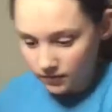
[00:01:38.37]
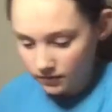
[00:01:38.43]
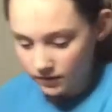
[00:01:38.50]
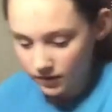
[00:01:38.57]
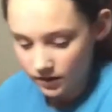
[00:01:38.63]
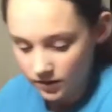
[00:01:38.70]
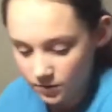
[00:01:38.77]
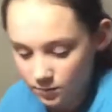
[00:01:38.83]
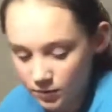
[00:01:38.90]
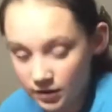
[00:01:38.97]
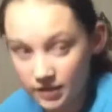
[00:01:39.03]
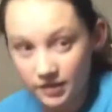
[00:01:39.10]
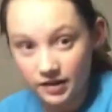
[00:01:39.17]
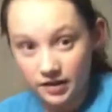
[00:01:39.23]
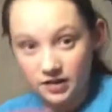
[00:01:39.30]
Let's
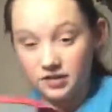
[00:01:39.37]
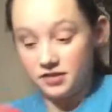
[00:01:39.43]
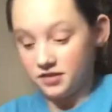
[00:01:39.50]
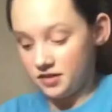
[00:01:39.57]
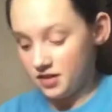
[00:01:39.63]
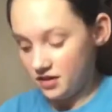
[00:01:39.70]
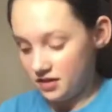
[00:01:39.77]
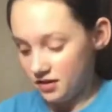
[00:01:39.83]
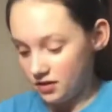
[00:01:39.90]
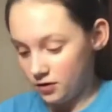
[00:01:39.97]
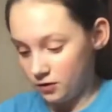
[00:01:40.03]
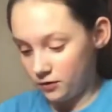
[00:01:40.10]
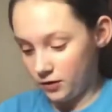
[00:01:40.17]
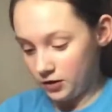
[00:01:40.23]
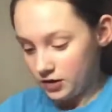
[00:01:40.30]
put this
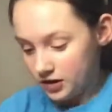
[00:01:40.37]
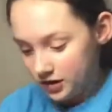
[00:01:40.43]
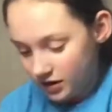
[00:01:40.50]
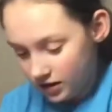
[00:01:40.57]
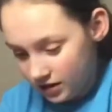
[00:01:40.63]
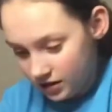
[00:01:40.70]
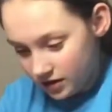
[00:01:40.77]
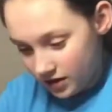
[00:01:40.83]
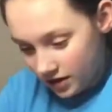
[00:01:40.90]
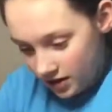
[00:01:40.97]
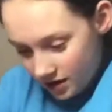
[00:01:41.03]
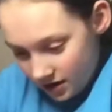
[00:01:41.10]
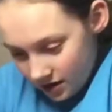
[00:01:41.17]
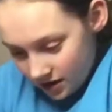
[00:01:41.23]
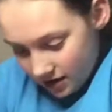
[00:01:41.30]
over here.
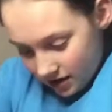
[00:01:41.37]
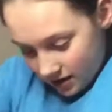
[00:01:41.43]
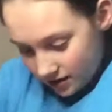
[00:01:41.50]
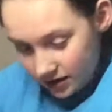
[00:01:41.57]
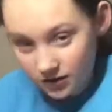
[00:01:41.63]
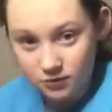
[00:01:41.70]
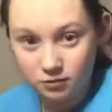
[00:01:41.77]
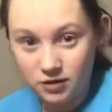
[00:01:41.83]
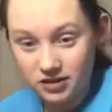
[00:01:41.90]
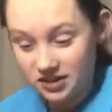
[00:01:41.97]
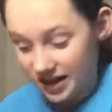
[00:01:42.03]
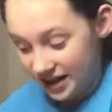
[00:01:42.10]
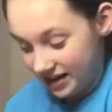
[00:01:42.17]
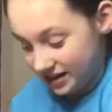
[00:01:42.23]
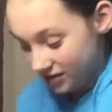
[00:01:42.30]
This will
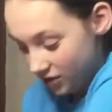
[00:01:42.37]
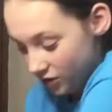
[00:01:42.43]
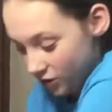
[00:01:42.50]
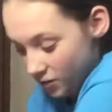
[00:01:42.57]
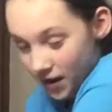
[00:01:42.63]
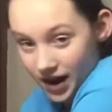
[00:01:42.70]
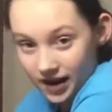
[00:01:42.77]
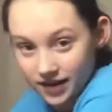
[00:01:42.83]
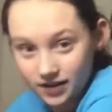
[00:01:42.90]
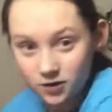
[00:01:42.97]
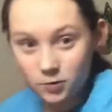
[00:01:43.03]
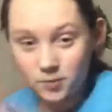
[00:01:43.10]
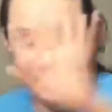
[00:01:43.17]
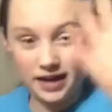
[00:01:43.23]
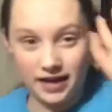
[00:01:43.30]
take a little
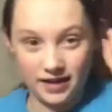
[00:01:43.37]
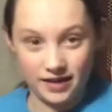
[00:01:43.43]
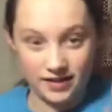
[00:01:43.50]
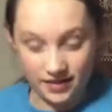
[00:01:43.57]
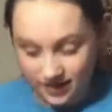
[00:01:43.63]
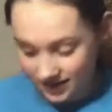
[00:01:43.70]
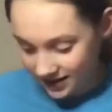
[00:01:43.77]
while, but